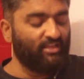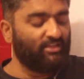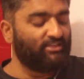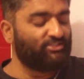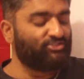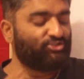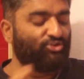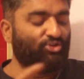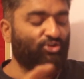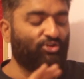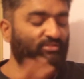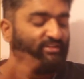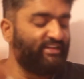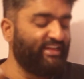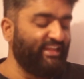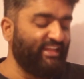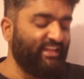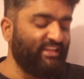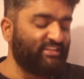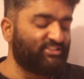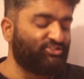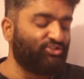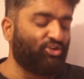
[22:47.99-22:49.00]
So D
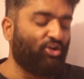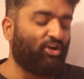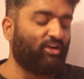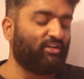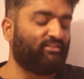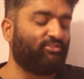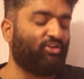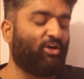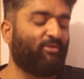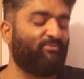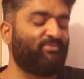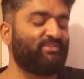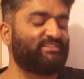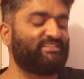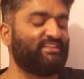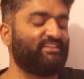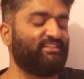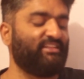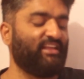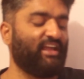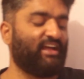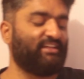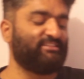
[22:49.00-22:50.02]
is not obviously
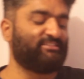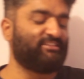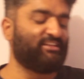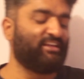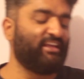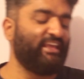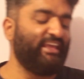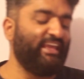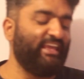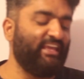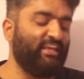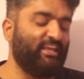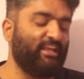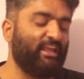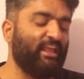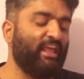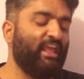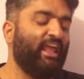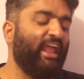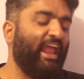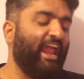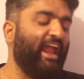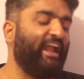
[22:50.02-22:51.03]
the answer. E,
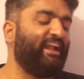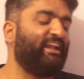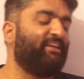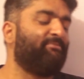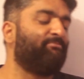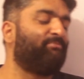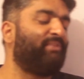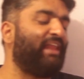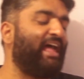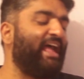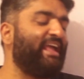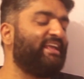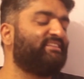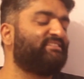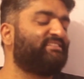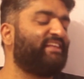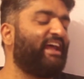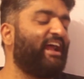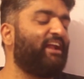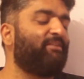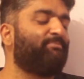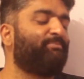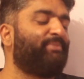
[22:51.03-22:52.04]
it implies
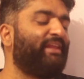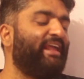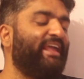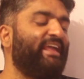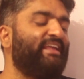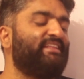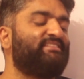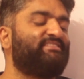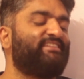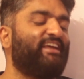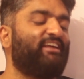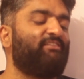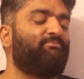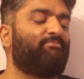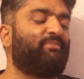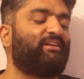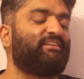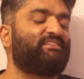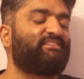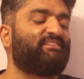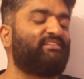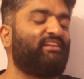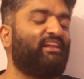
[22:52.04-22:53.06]
that brains and
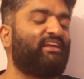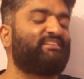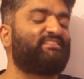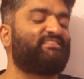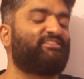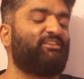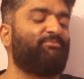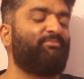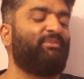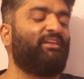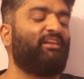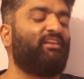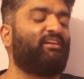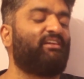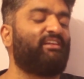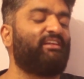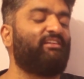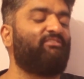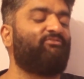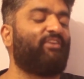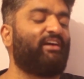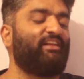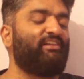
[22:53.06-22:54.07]
muscle are similar
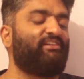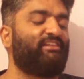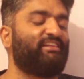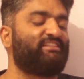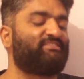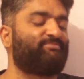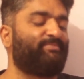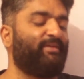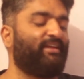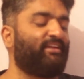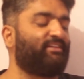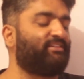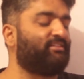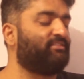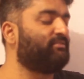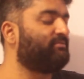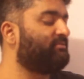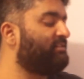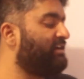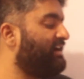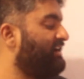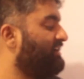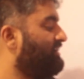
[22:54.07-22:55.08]
in one respect,
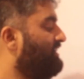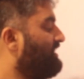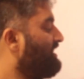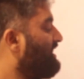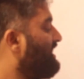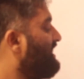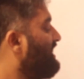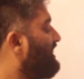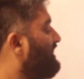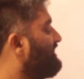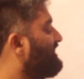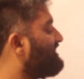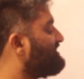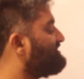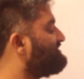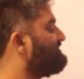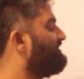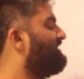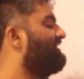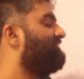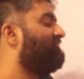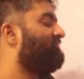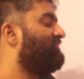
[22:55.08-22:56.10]
right?
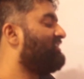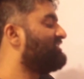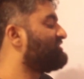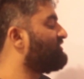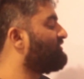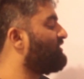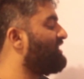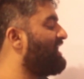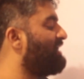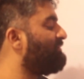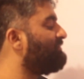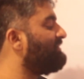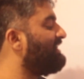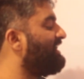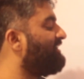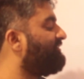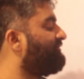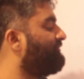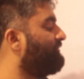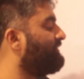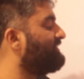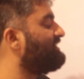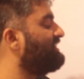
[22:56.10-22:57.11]
First of all, I'm
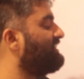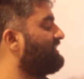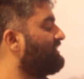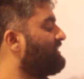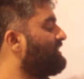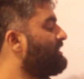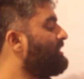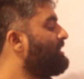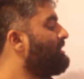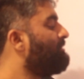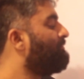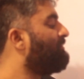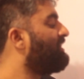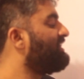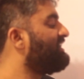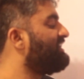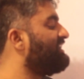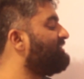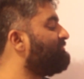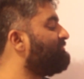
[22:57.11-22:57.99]
left with E. But it